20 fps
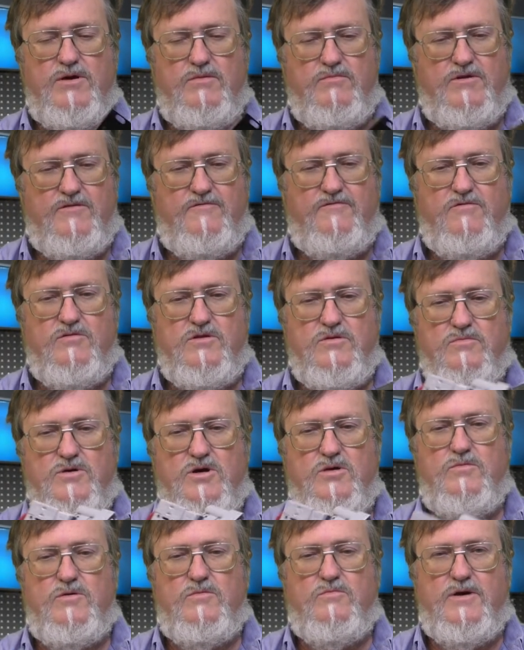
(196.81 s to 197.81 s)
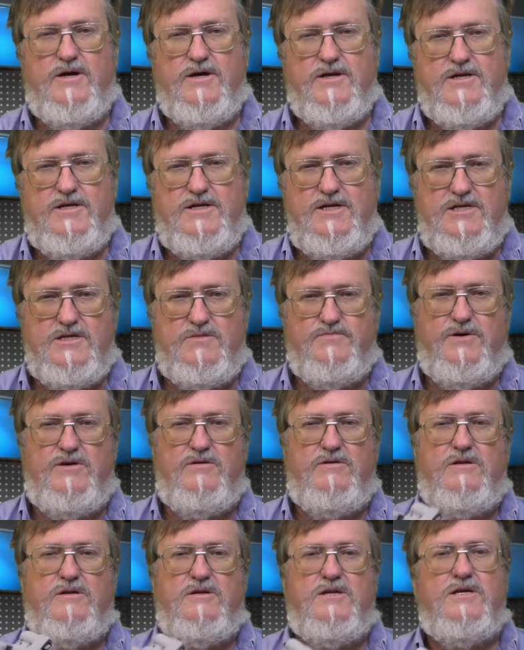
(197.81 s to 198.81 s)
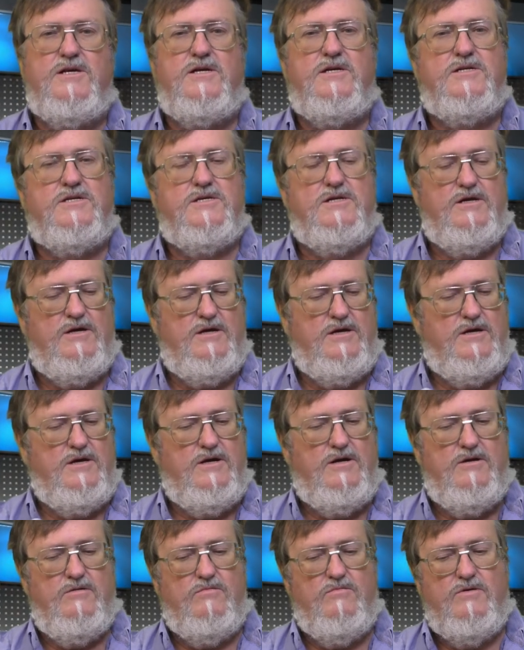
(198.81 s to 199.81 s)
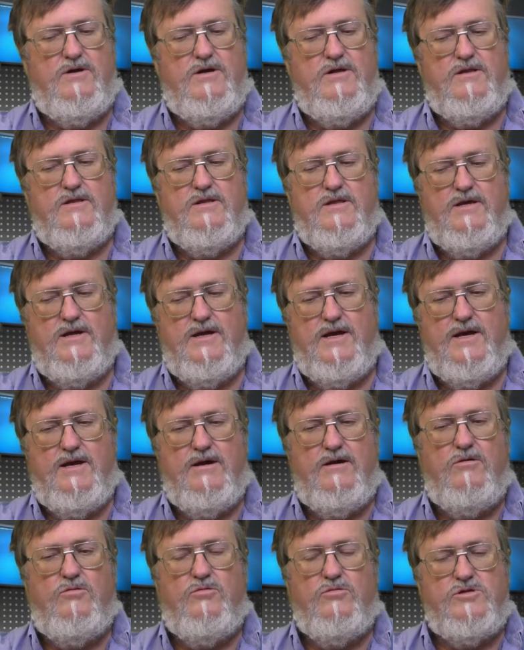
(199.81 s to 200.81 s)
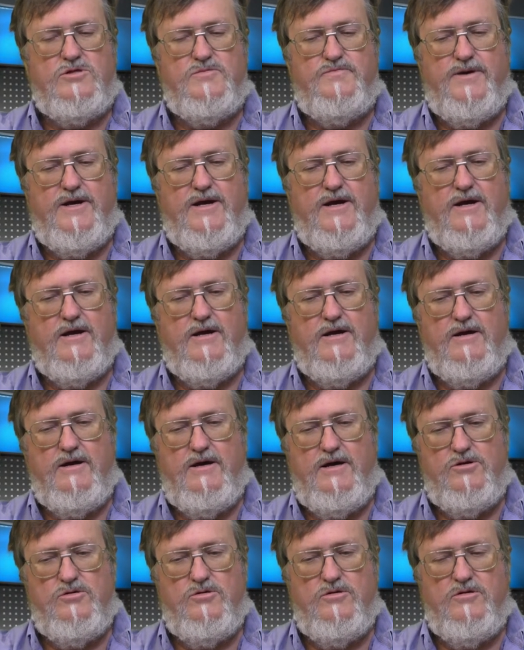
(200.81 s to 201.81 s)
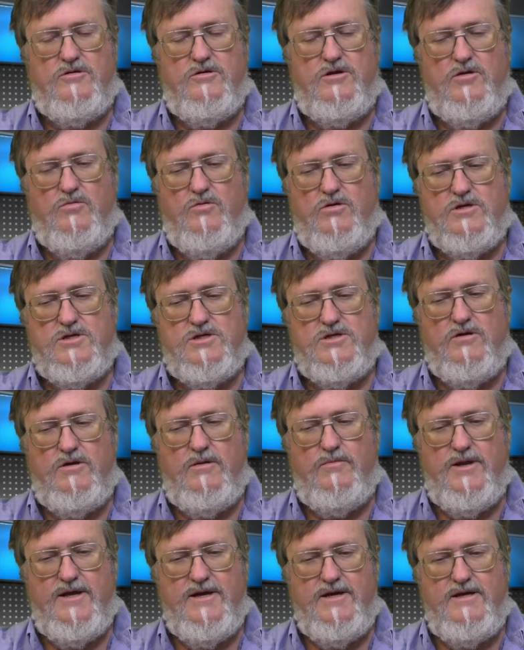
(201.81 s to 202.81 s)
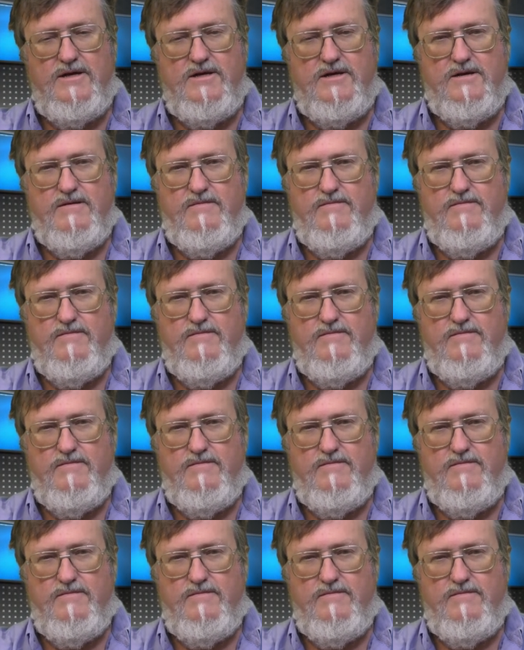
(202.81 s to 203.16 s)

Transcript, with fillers: But for the moment, we're going to test both of these with our AllSpark one hundred thirty watt solar blanket.